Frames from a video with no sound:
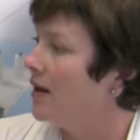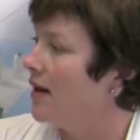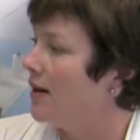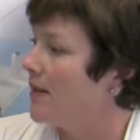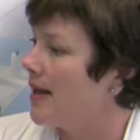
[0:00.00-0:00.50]

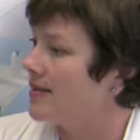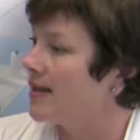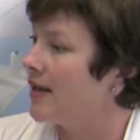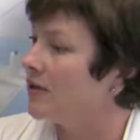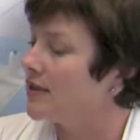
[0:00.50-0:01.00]
as
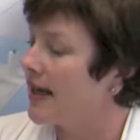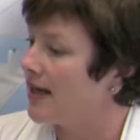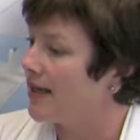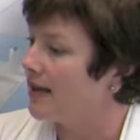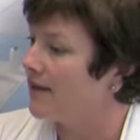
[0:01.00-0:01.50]
an
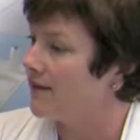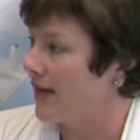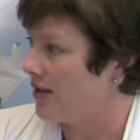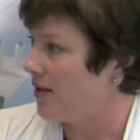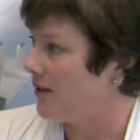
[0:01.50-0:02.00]
entertaining
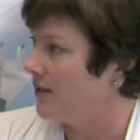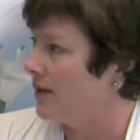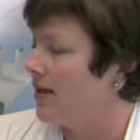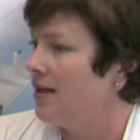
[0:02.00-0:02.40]
venue,